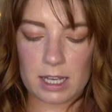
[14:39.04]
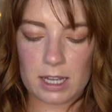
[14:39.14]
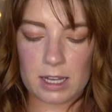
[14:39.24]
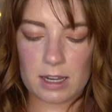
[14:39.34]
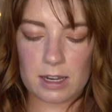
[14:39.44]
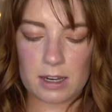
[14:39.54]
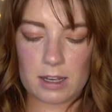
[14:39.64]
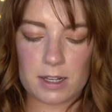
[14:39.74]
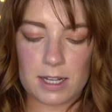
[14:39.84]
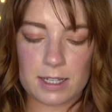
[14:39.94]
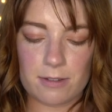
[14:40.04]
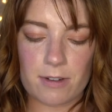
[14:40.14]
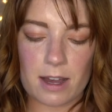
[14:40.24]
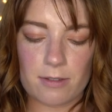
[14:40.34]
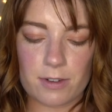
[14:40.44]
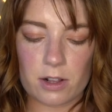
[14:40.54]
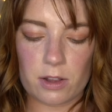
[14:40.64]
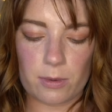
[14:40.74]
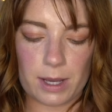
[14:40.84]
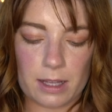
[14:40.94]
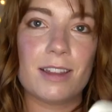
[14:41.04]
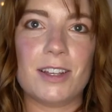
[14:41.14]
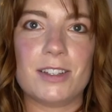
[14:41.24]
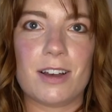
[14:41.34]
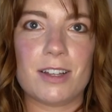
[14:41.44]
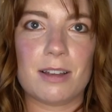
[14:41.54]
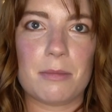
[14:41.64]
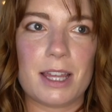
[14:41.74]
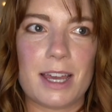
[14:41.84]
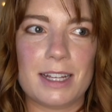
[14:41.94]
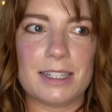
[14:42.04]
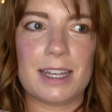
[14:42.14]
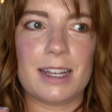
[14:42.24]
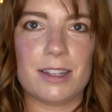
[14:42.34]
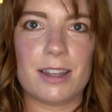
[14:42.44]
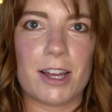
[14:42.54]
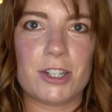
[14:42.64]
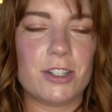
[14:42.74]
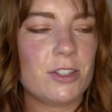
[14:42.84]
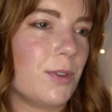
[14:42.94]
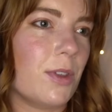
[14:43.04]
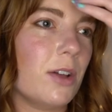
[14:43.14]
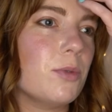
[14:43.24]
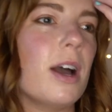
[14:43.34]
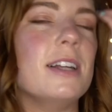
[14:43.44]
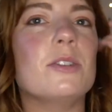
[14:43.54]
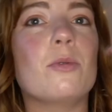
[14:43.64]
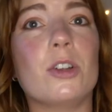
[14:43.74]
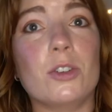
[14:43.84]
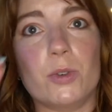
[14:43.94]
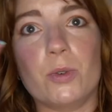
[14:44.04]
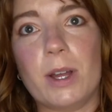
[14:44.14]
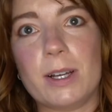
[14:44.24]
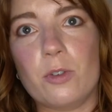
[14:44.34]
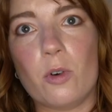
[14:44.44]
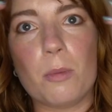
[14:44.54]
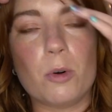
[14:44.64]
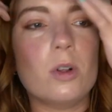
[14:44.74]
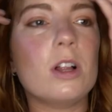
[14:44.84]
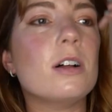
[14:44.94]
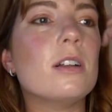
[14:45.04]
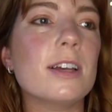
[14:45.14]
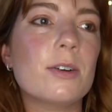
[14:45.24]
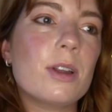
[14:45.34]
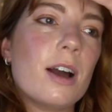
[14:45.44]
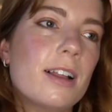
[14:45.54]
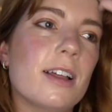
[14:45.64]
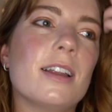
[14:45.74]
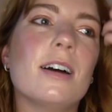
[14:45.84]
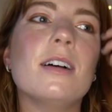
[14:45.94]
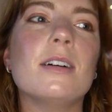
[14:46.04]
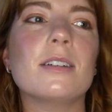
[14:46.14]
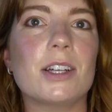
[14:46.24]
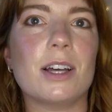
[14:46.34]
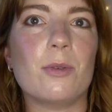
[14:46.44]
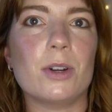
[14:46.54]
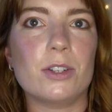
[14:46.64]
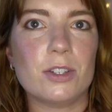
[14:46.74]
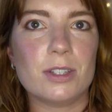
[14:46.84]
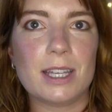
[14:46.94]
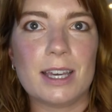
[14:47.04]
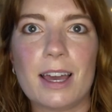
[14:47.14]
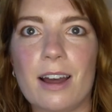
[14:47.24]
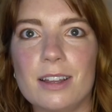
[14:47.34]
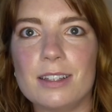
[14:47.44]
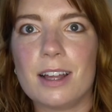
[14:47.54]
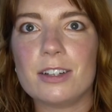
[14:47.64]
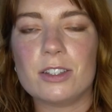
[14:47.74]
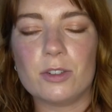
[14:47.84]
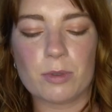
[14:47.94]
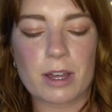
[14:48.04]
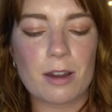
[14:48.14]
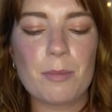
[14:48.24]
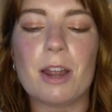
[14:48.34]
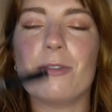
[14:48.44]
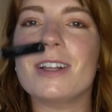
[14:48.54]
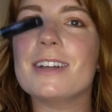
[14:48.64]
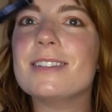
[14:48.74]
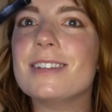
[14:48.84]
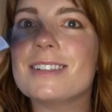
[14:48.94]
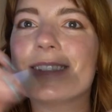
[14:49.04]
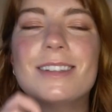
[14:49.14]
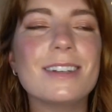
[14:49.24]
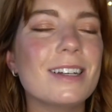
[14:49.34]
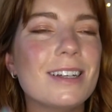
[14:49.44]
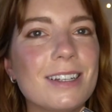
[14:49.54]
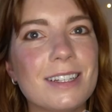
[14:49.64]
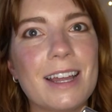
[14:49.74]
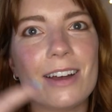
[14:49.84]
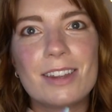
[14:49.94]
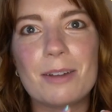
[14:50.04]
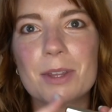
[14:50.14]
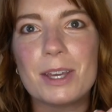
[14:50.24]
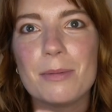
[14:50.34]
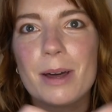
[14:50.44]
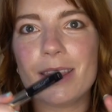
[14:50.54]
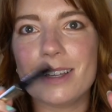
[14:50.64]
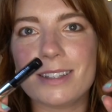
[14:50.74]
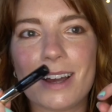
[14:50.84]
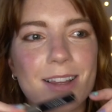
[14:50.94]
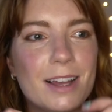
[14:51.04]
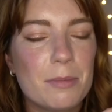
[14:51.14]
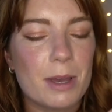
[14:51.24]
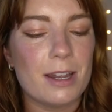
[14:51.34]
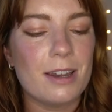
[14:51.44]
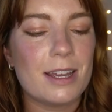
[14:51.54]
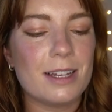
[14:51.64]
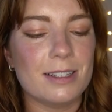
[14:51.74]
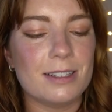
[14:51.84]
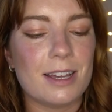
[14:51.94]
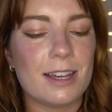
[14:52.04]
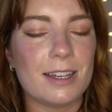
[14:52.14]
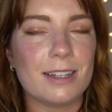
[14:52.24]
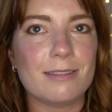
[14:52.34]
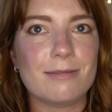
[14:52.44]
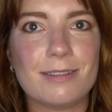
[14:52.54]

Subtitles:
in 65 Khloe. These are some of their intense lashes. So that's why I didn't want to do like a normal liquid eyeliner, because I wanted to see how these lashes looked without it. But I realized this, now that I'm thinking about it, this eyeliner pen is a